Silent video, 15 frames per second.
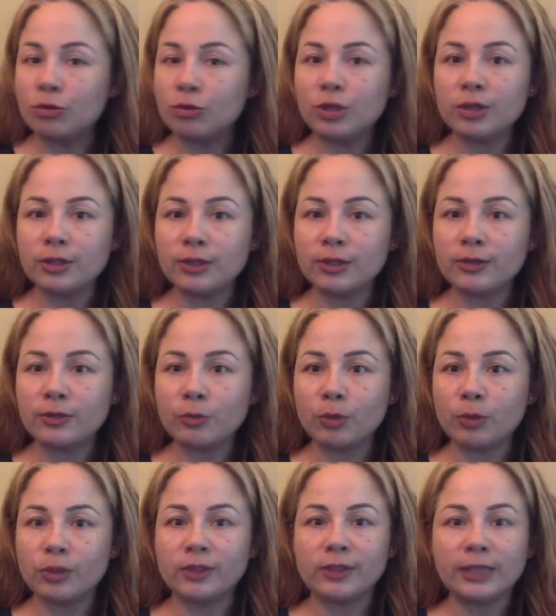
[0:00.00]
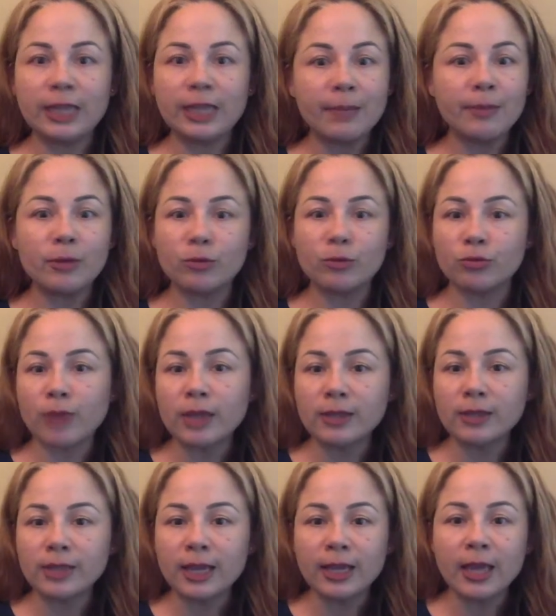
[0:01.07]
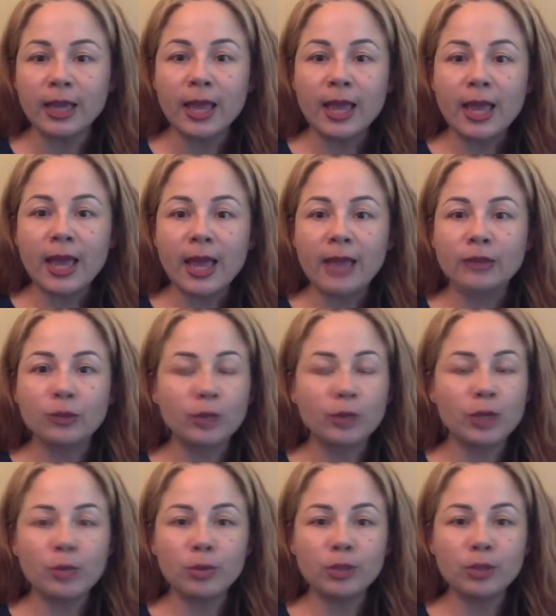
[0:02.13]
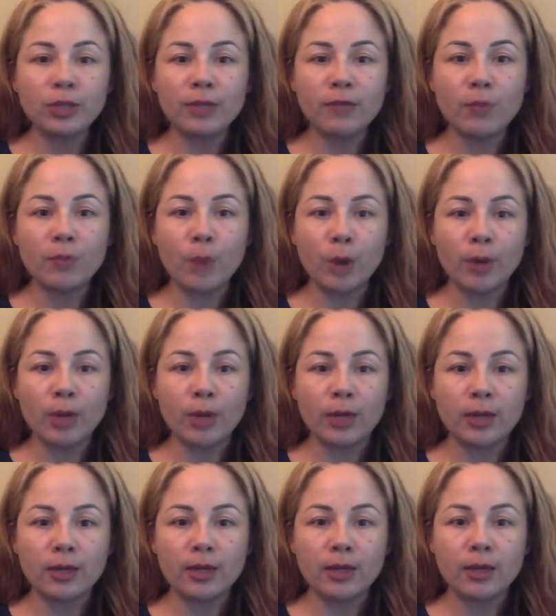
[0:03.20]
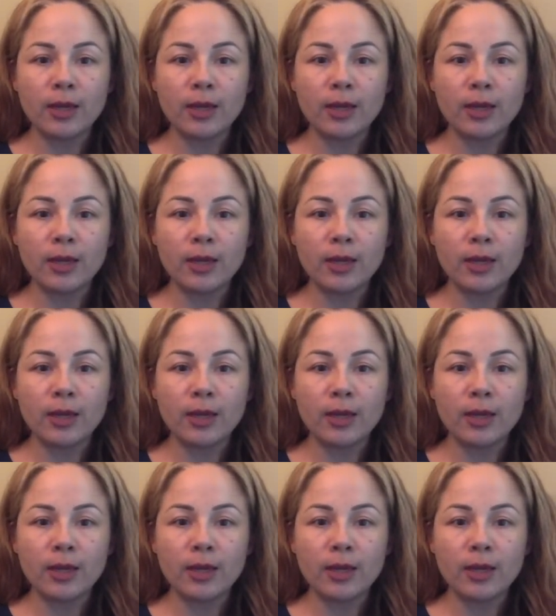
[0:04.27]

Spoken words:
Jesus was asleep, he was resting, and so he wasn't even worried.